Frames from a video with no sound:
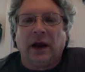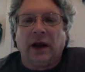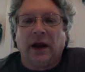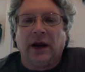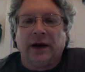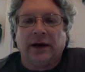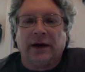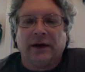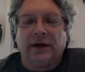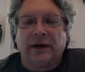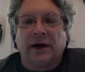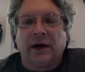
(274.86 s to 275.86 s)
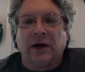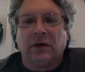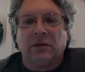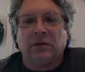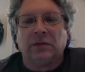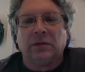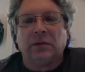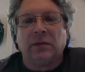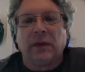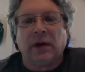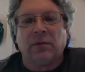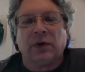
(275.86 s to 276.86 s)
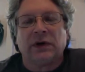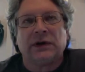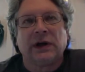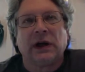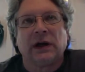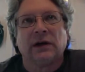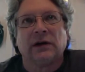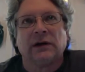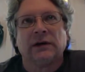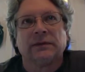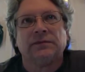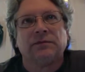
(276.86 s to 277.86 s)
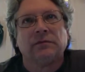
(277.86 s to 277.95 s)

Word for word: And um, in particular,